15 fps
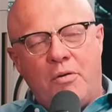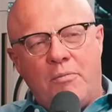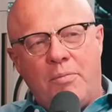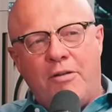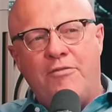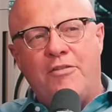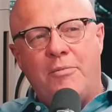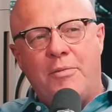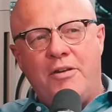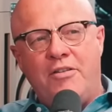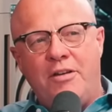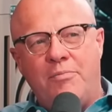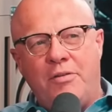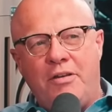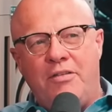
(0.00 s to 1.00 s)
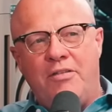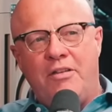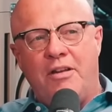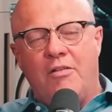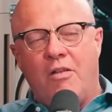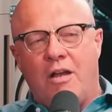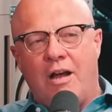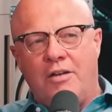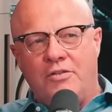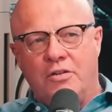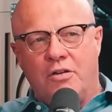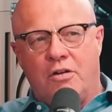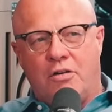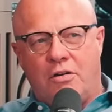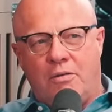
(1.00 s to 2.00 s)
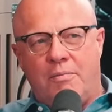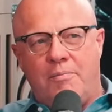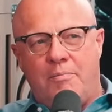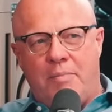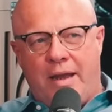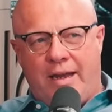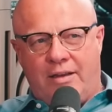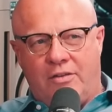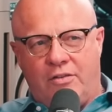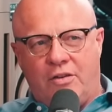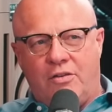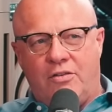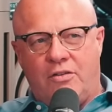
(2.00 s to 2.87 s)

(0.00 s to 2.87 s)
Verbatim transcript: but from a deeply theological base.